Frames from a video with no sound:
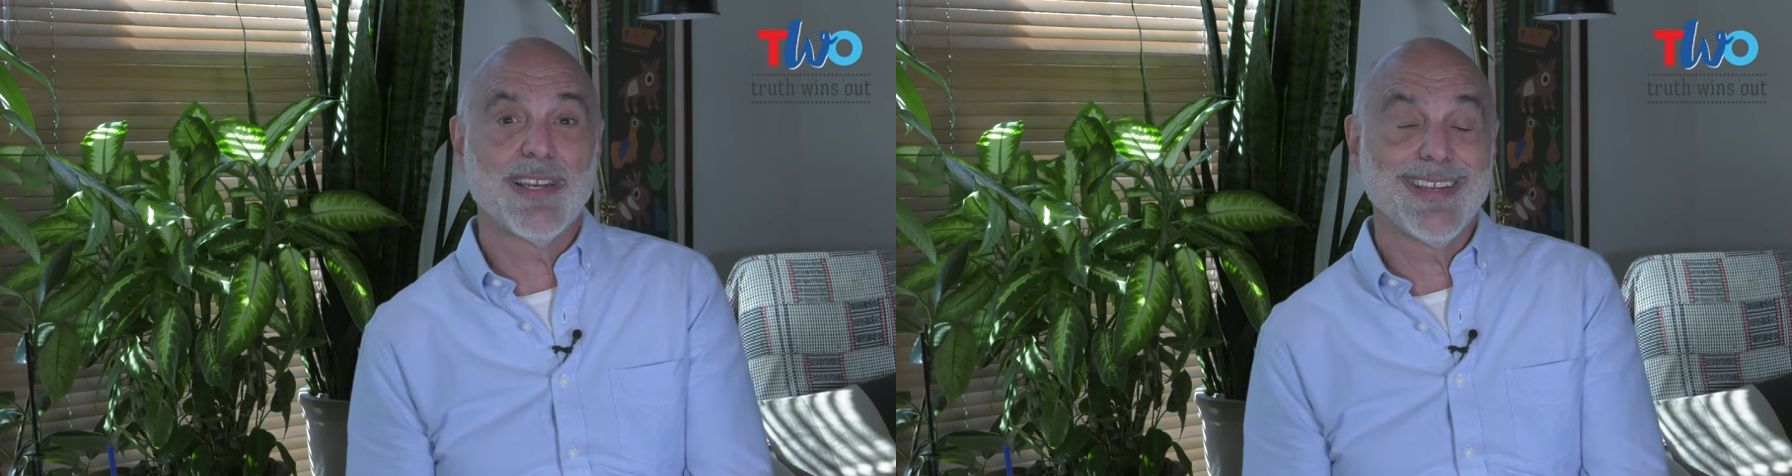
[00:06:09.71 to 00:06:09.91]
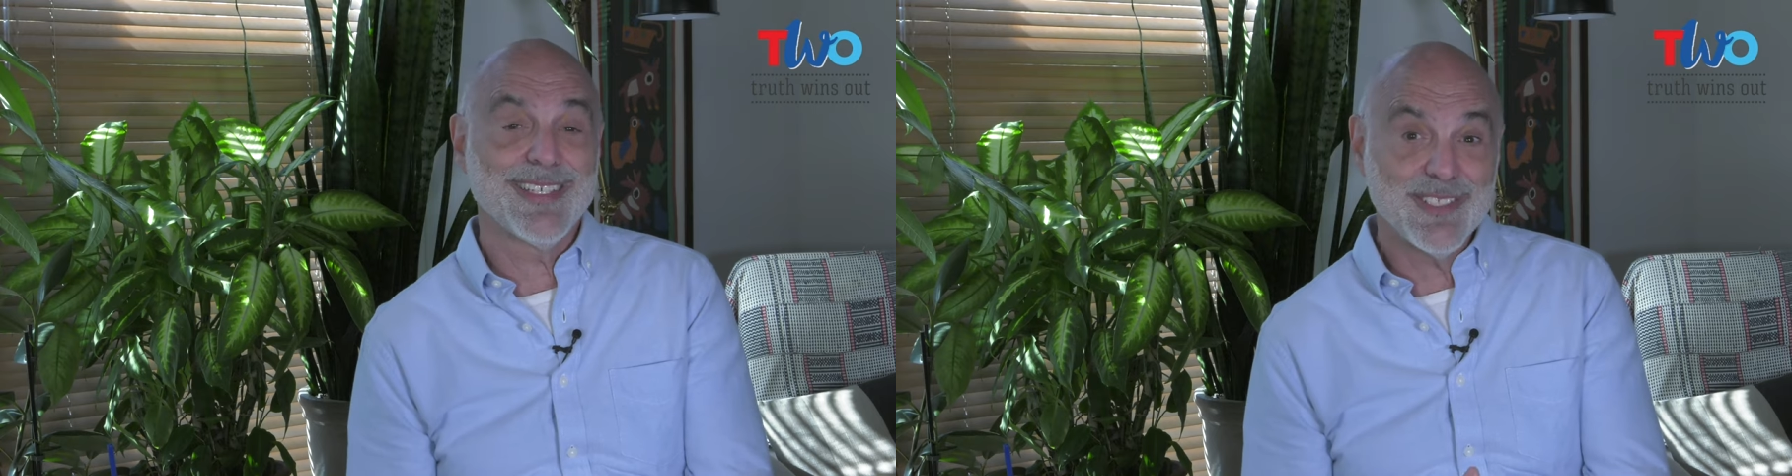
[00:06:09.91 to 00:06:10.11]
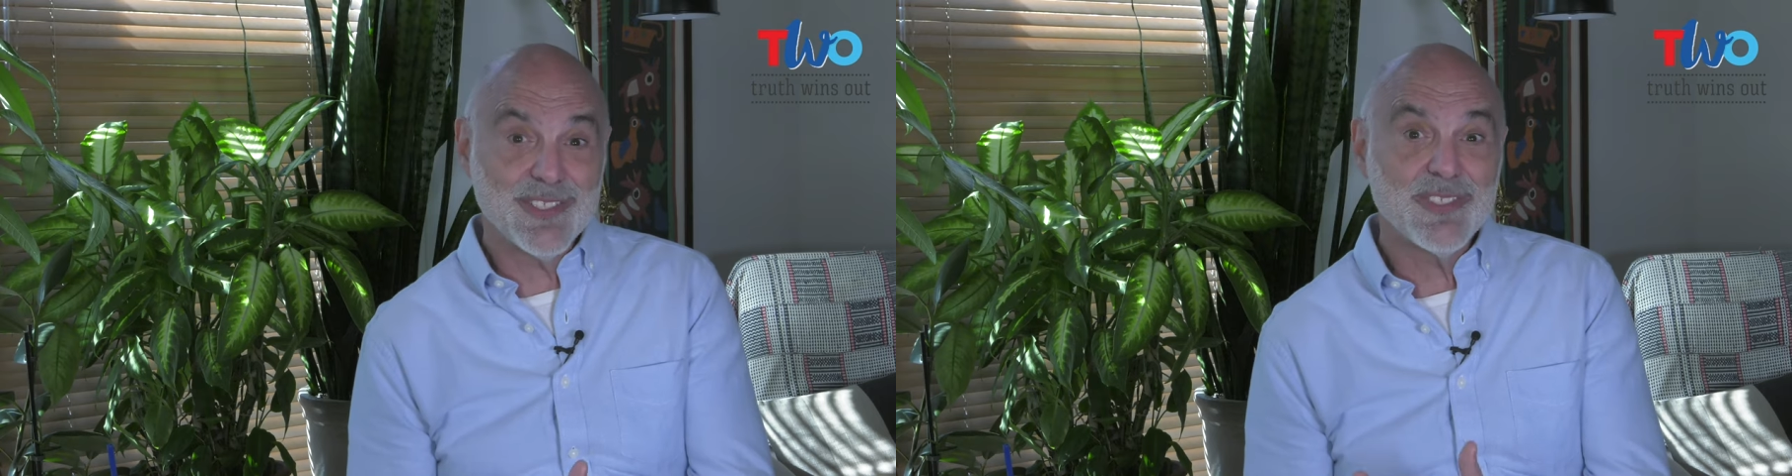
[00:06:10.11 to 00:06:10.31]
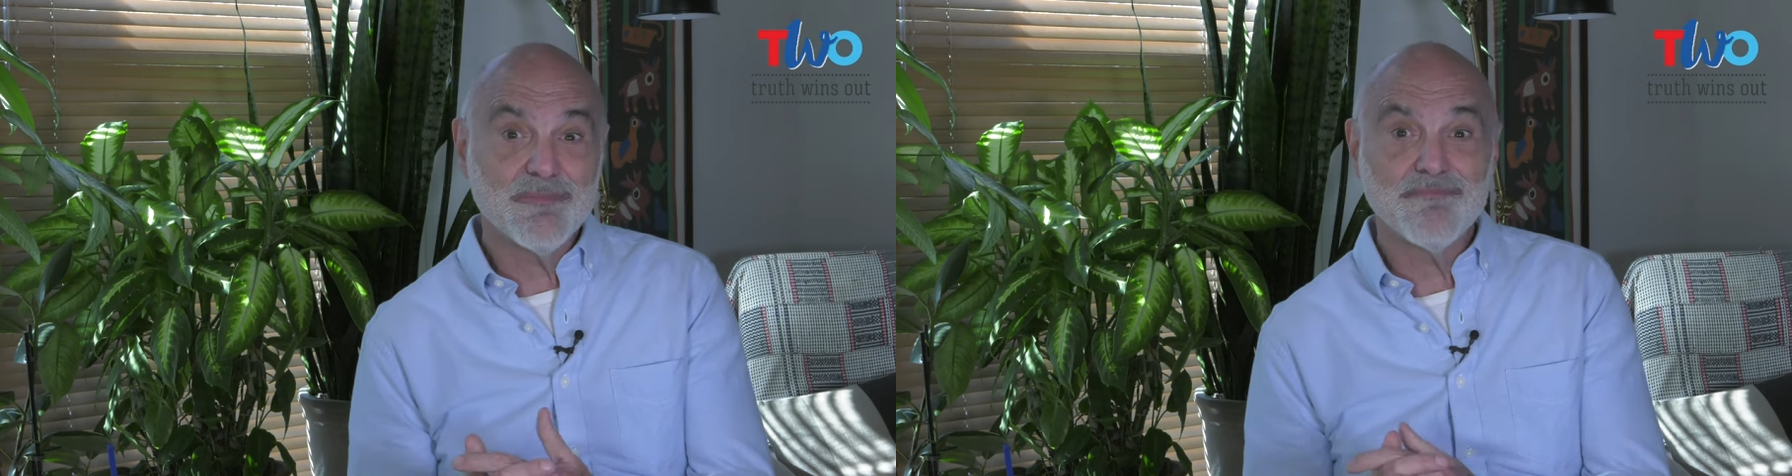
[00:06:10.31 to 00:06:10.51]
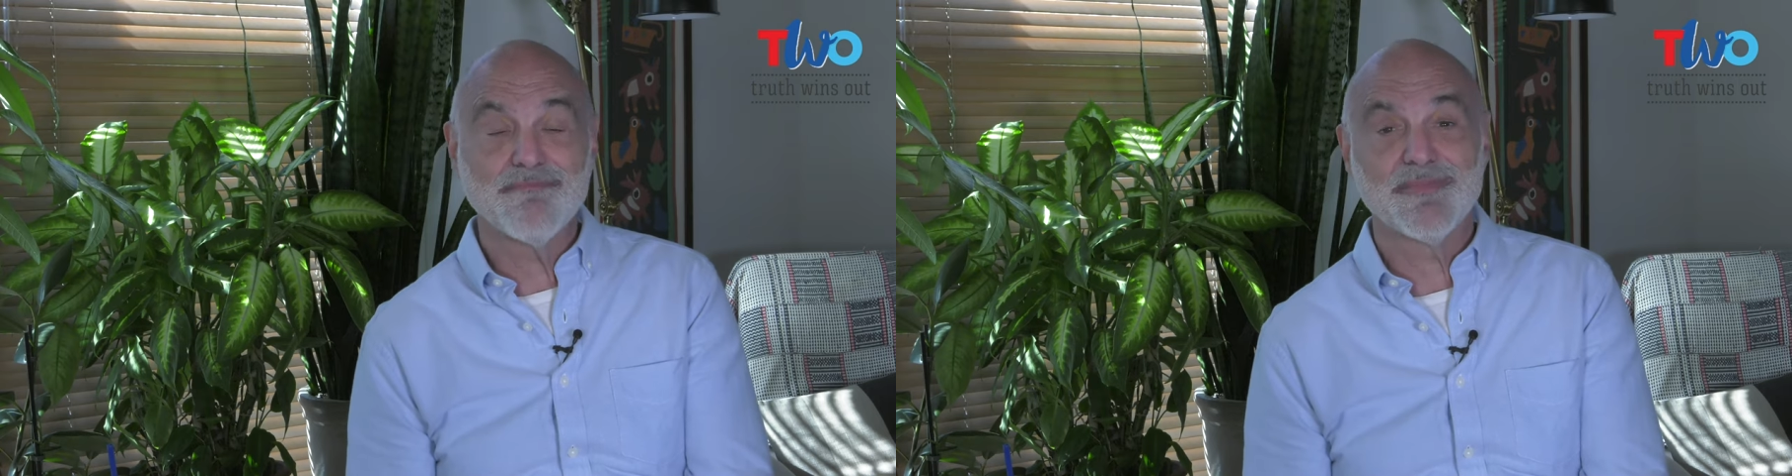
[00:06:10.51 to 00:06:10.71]
And
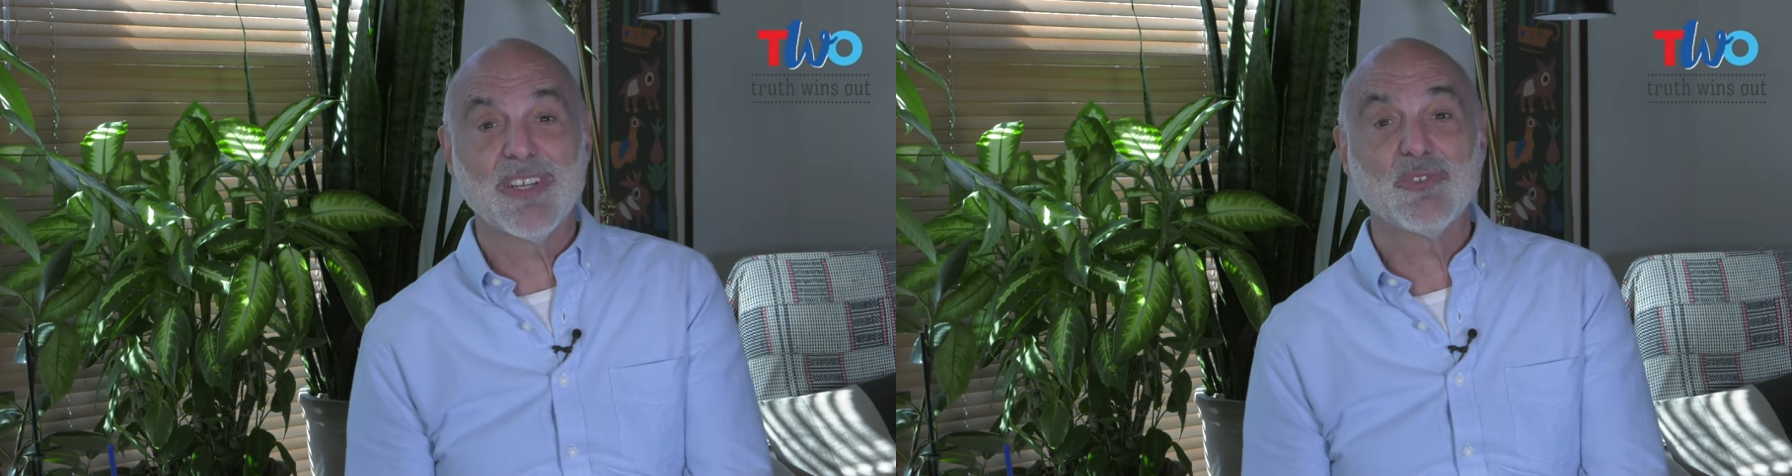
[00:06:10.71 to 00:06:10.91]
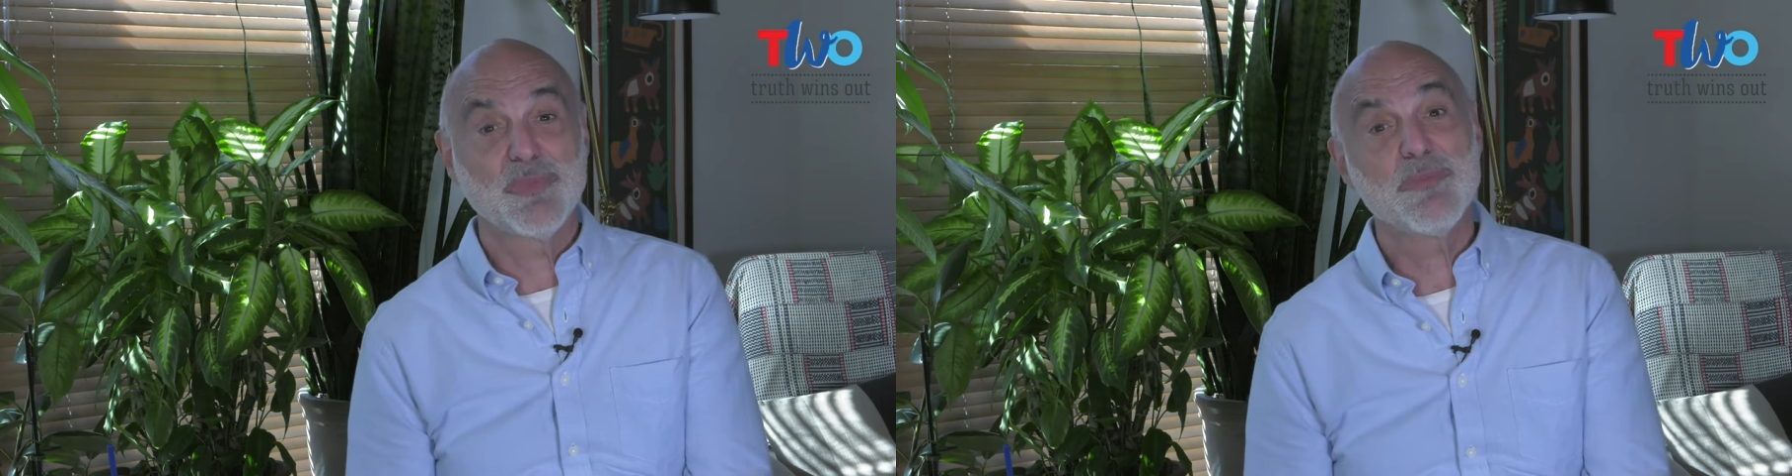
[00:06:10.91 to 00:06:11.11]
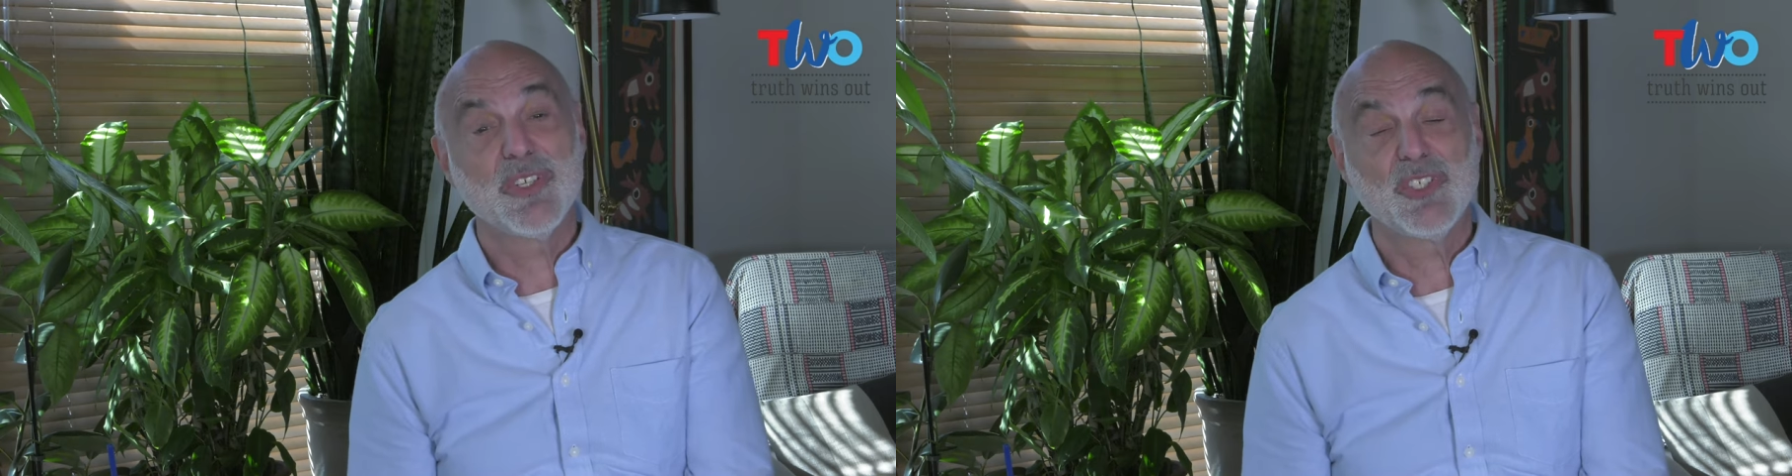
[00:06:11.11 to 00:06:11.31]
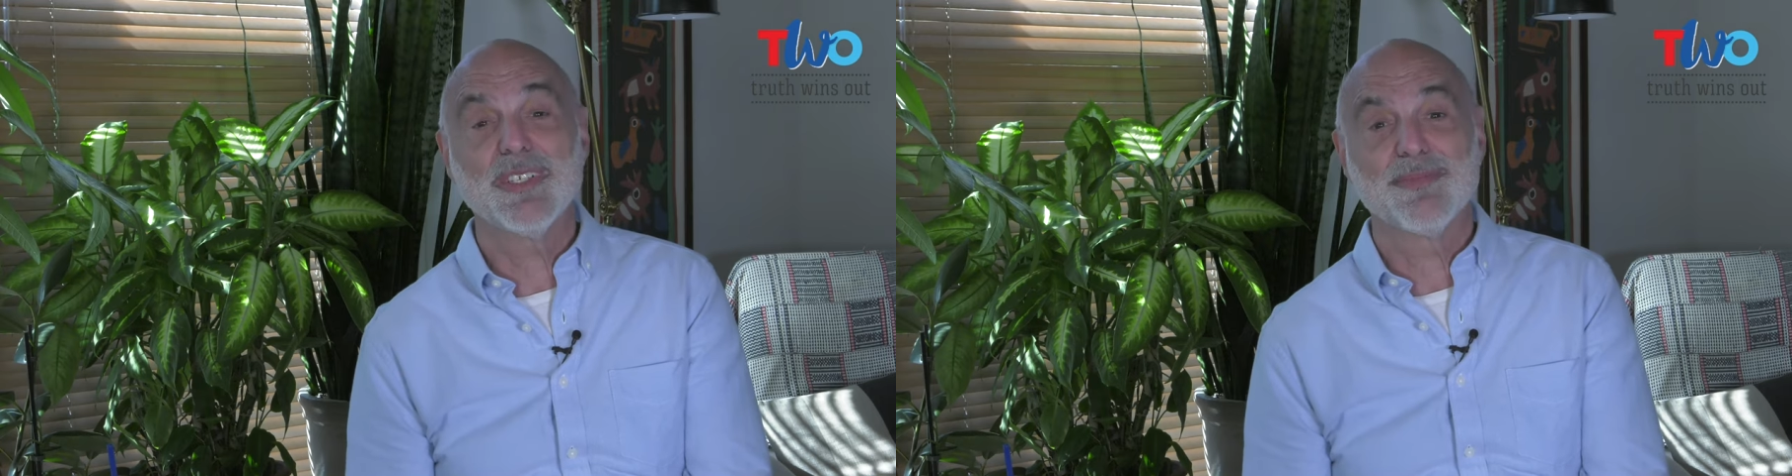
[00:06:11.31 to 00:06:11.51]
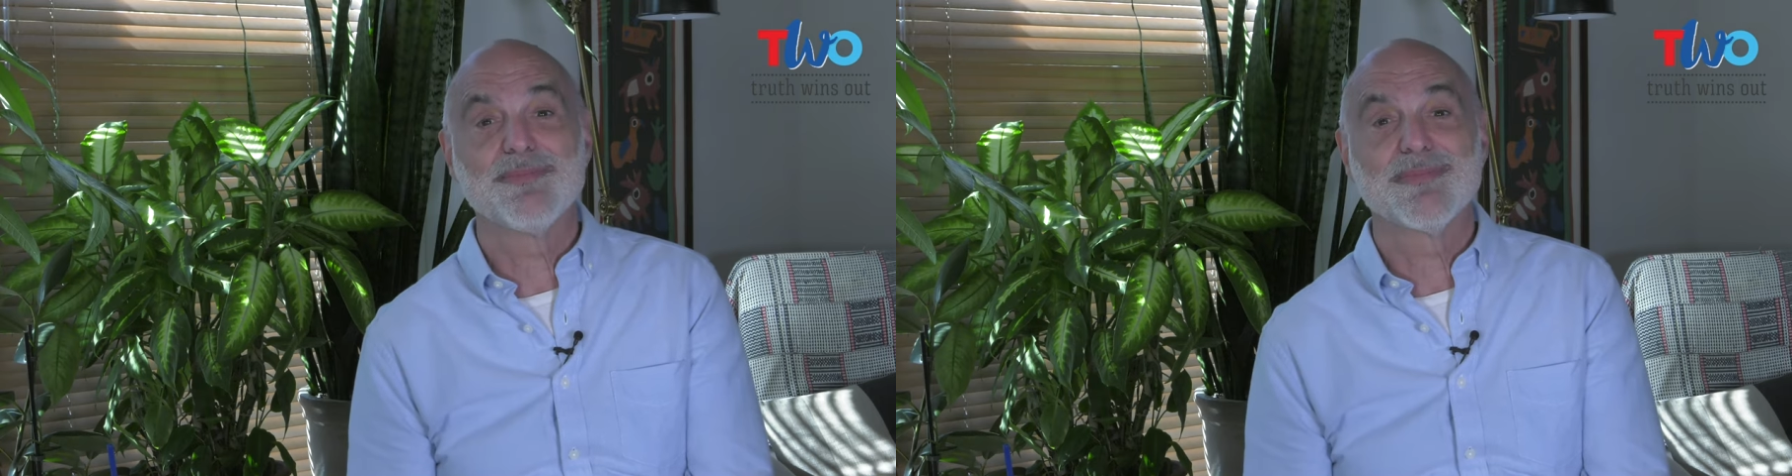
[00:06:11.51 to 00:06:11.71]
that was pretty much it.